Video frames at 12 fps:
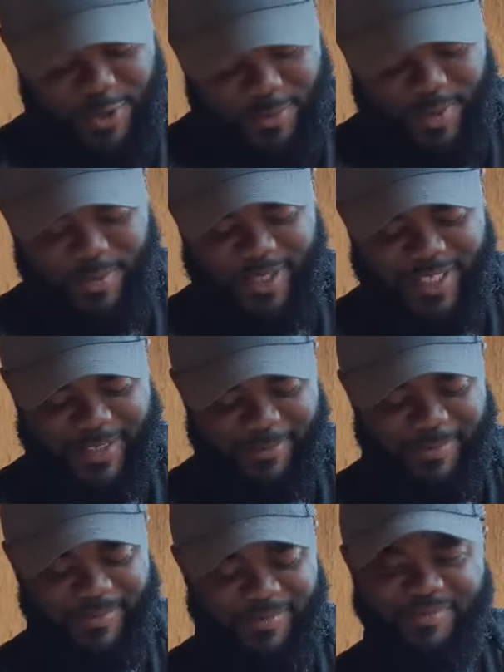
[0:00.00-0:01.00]
Thank you, Mama.
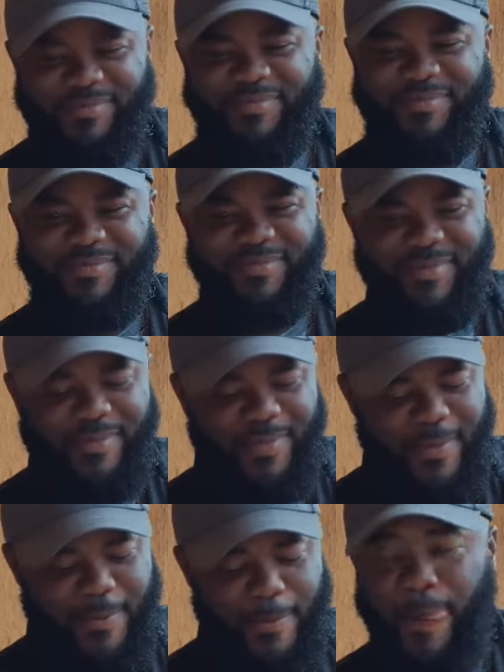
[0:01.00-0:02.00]

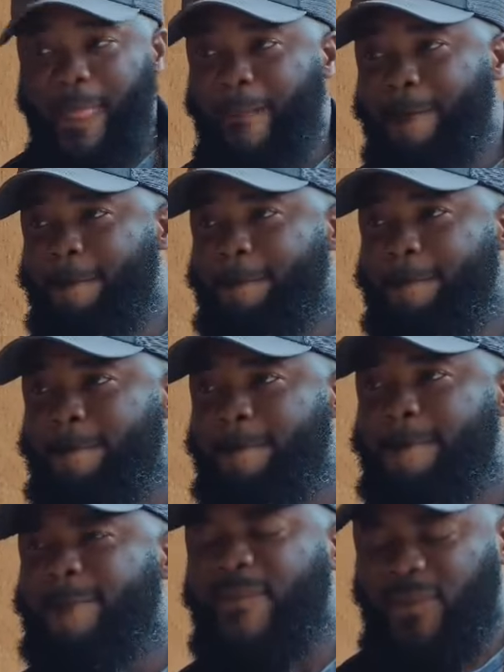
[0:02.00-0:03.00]
Once again, you're
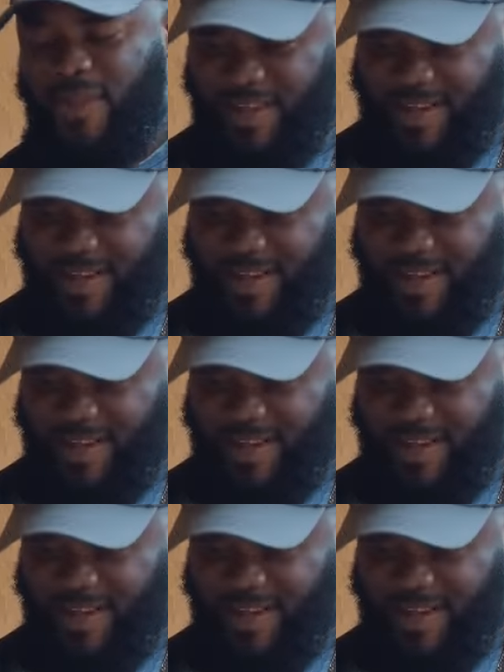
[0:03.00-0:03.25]
welcome.